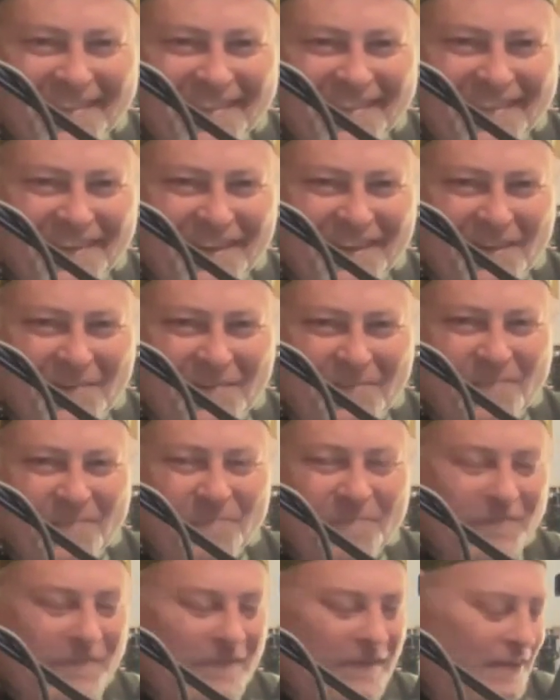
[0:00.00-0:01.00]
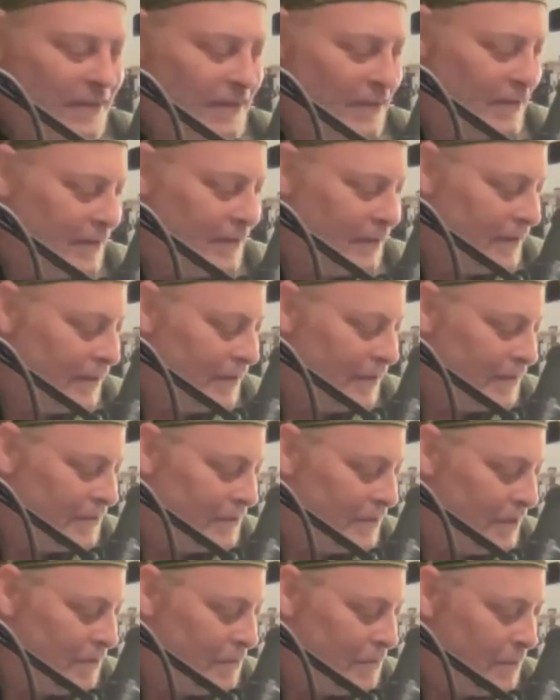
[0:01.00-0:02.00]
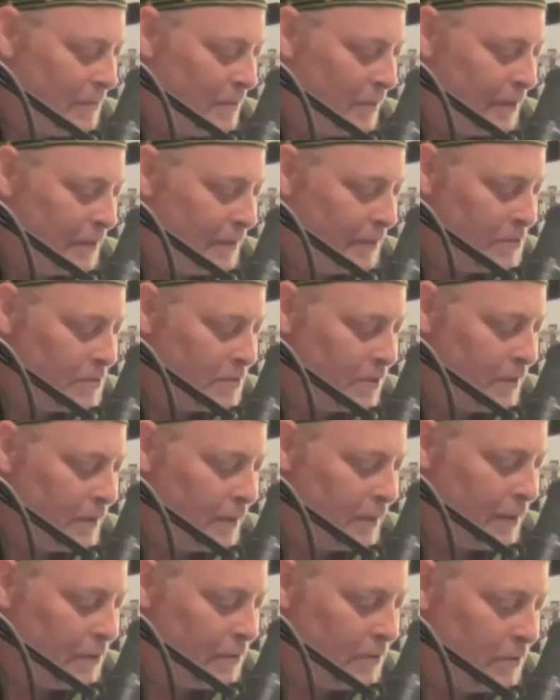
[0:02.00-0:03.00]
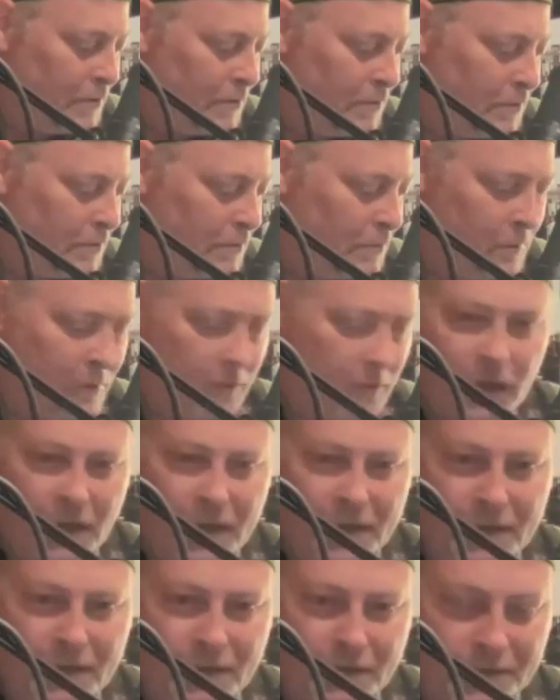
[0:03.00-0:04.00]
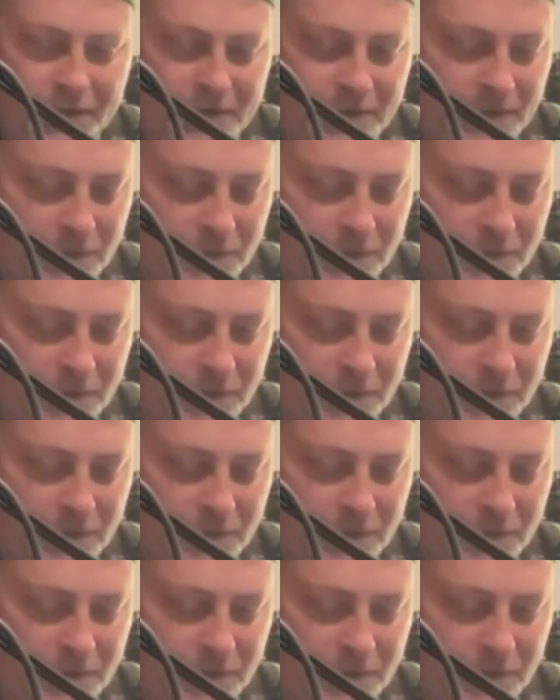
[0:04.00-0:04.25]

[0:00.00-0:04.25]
But I'm going to start out melodically